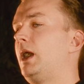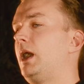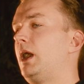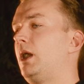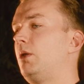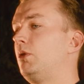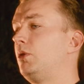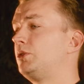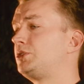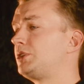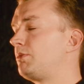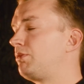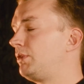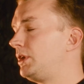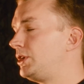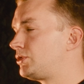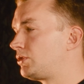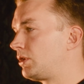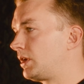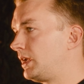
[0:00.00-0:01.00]
We're also
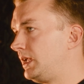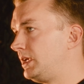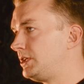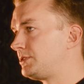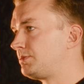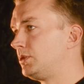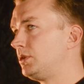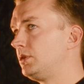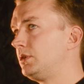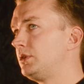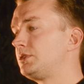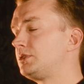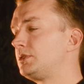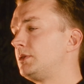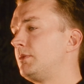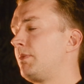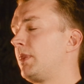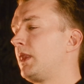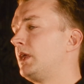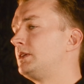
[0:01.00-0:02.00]
pretty strong in
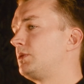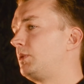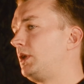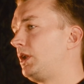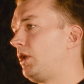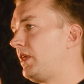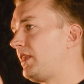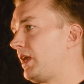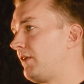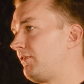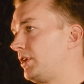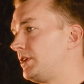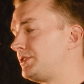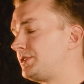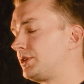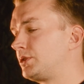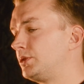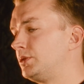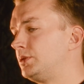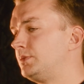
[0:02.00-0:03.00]
esports. So we like that
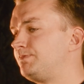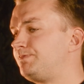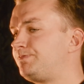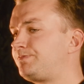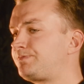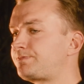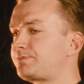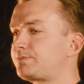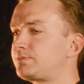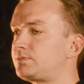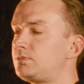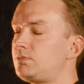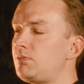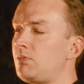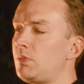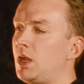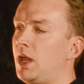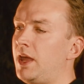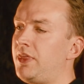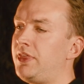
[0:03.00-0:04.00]
vertical.
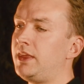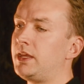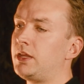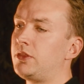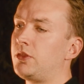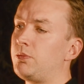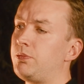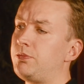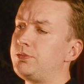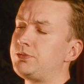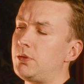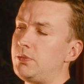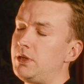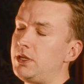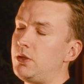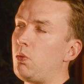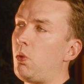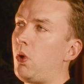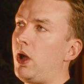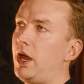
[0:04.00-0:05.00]
I think
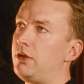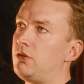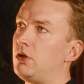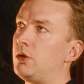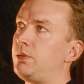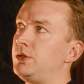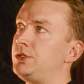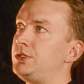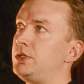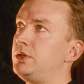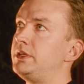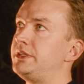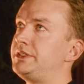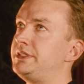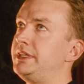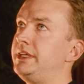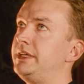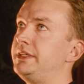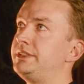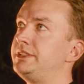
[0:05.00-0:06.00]
probably the wider
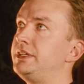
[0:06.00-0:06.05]
opportunity